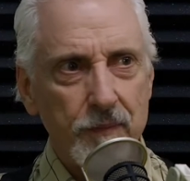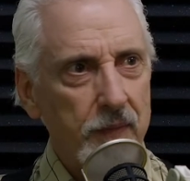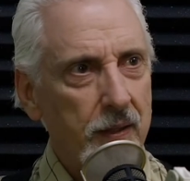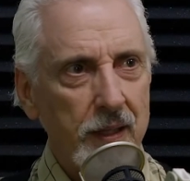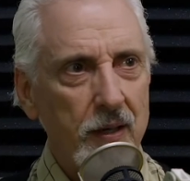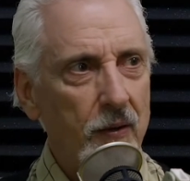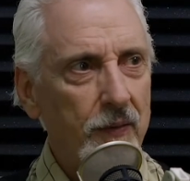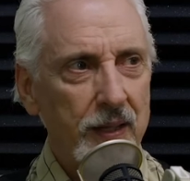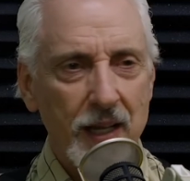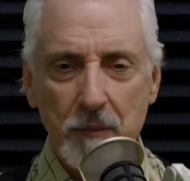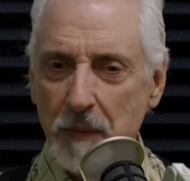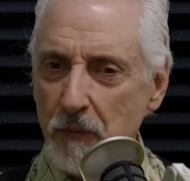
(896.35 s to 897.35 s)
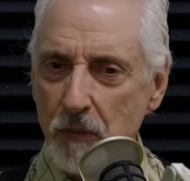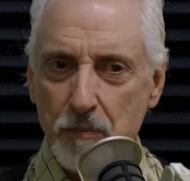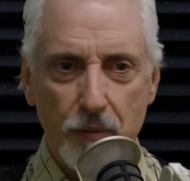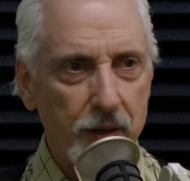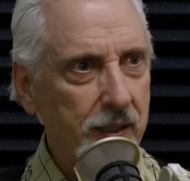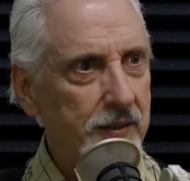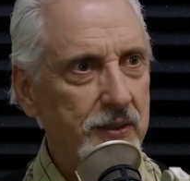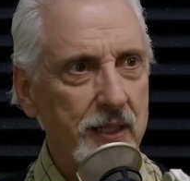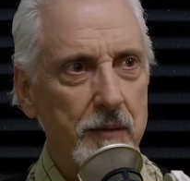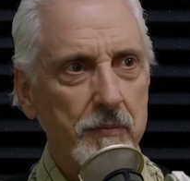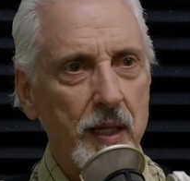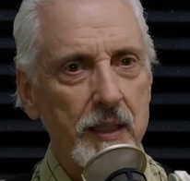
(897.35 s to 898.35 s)
you know, the enemy would bring his
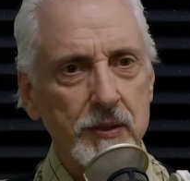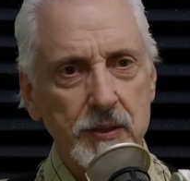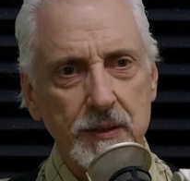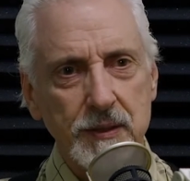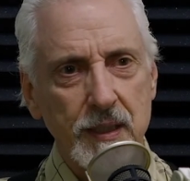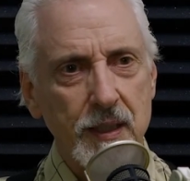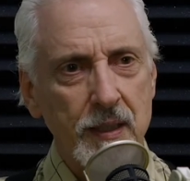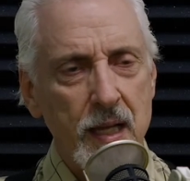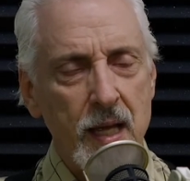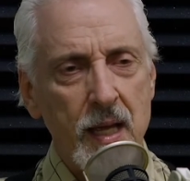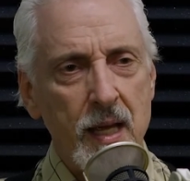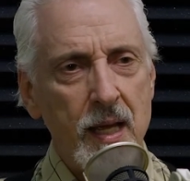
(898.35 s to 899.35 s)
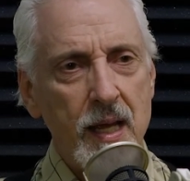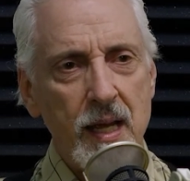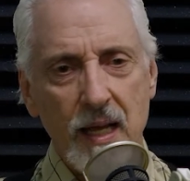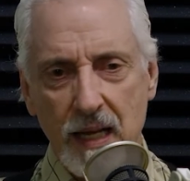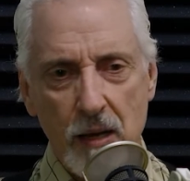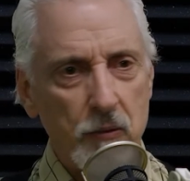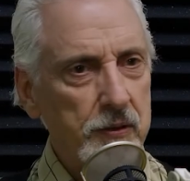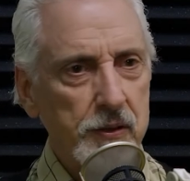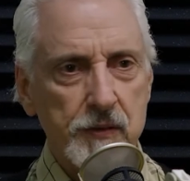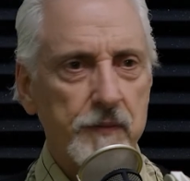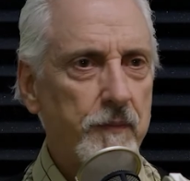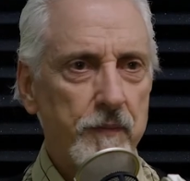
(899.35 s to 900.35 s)
temptations in, and I would
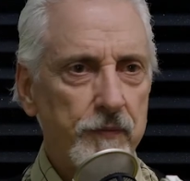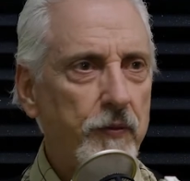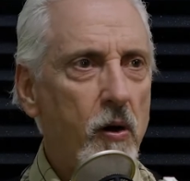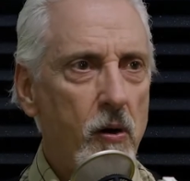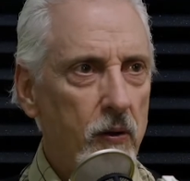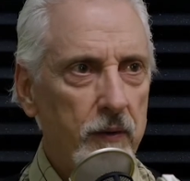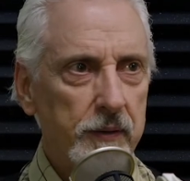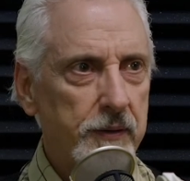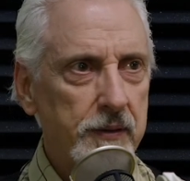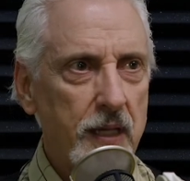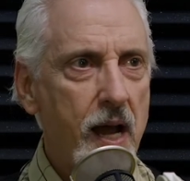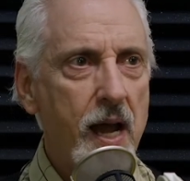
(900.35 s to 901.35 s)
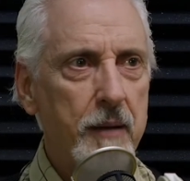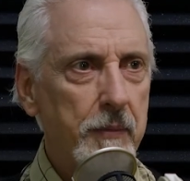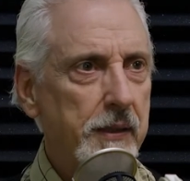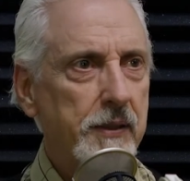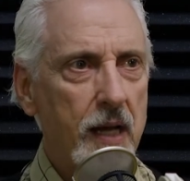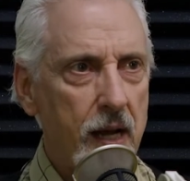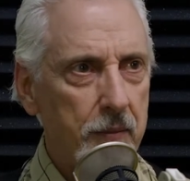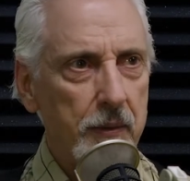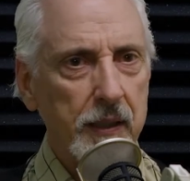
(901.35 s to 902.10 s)
just fall time mm-hmm. and time